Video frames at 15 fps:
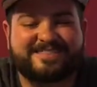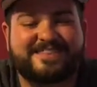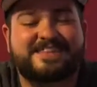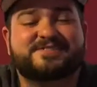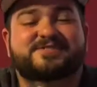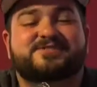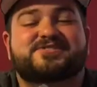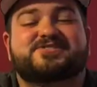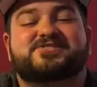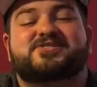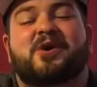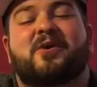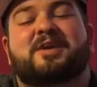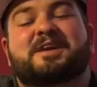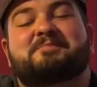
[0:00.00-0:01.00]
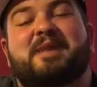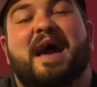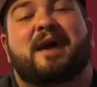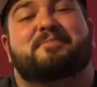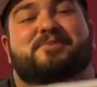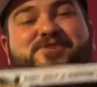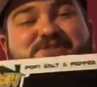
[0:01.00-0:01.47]
These are salt and
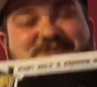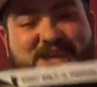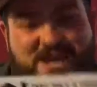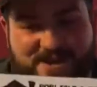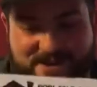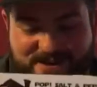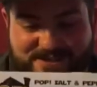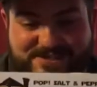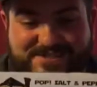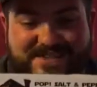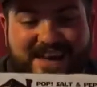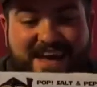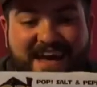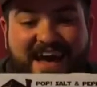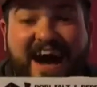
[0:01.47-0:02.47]
pepper shakers.